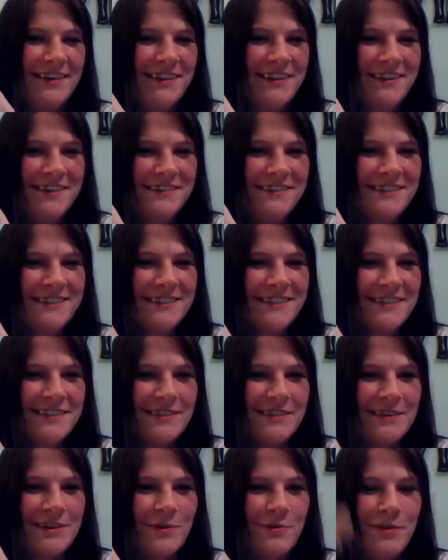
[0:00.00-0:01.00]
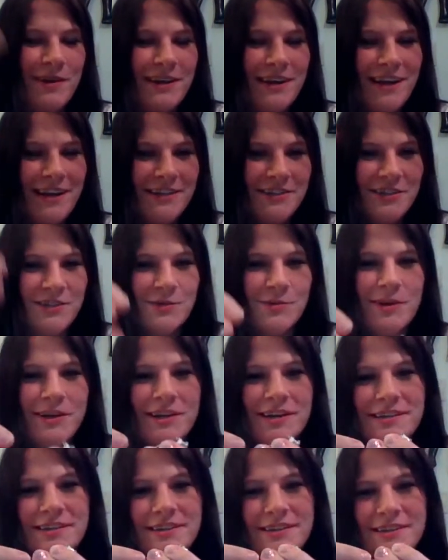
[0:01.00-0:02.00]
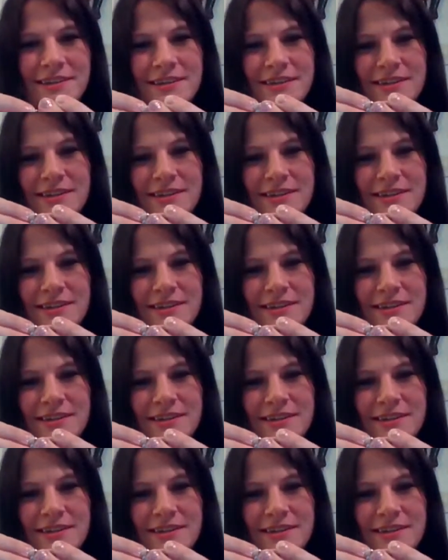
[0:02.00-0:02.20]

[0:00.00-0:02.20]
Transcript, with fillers: so there's just no way to actually wear it.